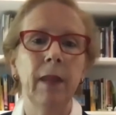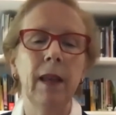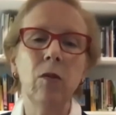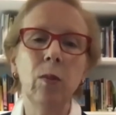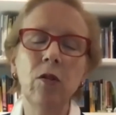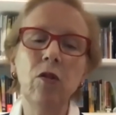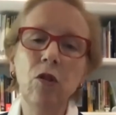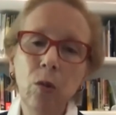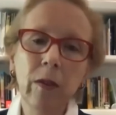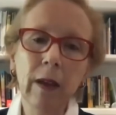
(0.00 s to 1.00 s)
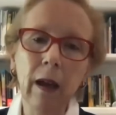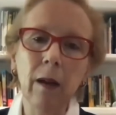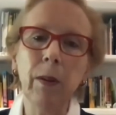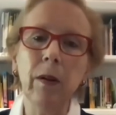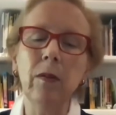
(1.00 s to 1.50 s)
It's what you do with the
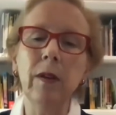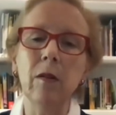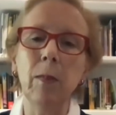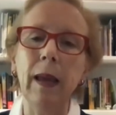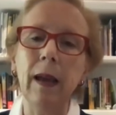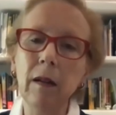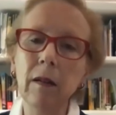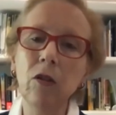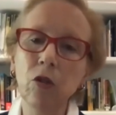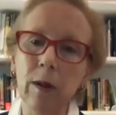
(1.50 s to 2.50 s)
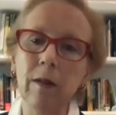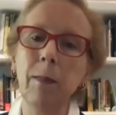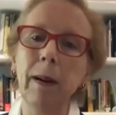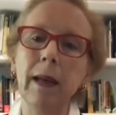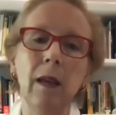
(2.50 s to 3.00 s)
capital that is being held in trust
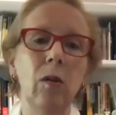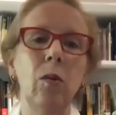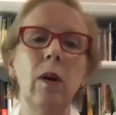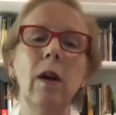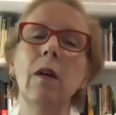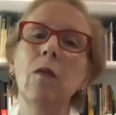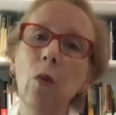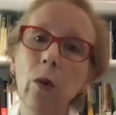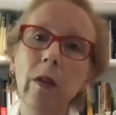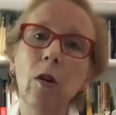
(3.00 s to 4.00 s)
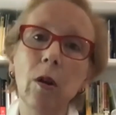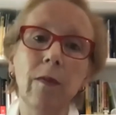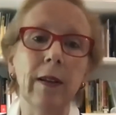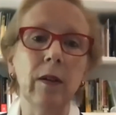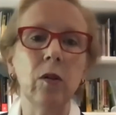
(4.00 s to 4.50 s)
by you for the good of
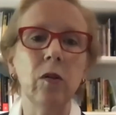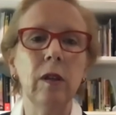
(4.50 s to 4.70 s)
others.